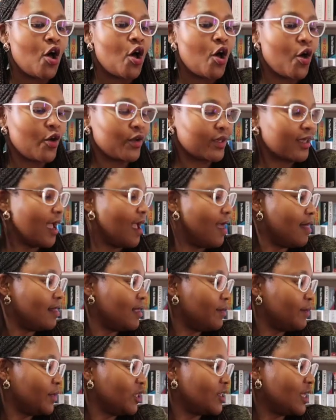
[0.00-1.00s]
Okay,
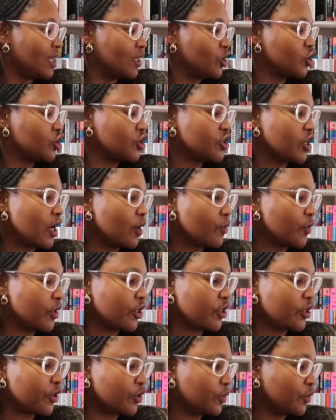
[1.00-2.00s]
let me then share
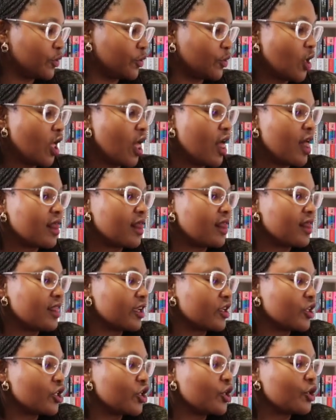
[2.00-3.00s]
with you
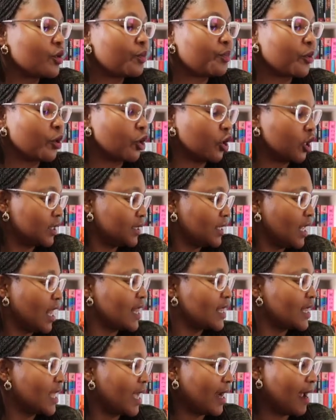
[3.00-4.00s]
the new books
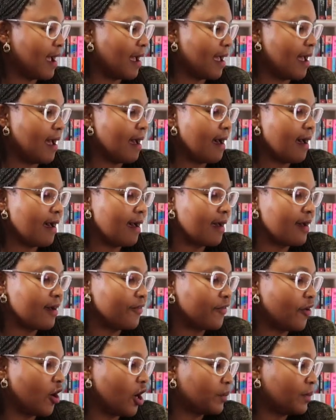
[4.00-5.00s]
that I
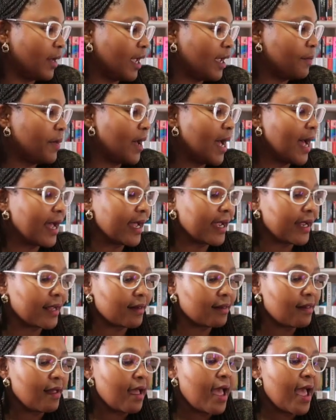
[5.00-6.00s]
have on my
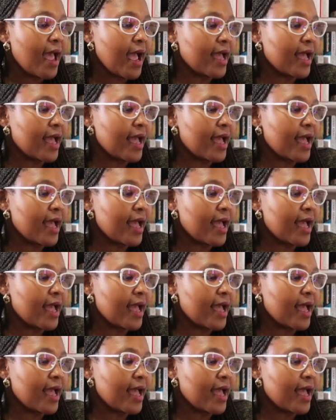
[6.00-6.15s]
pile,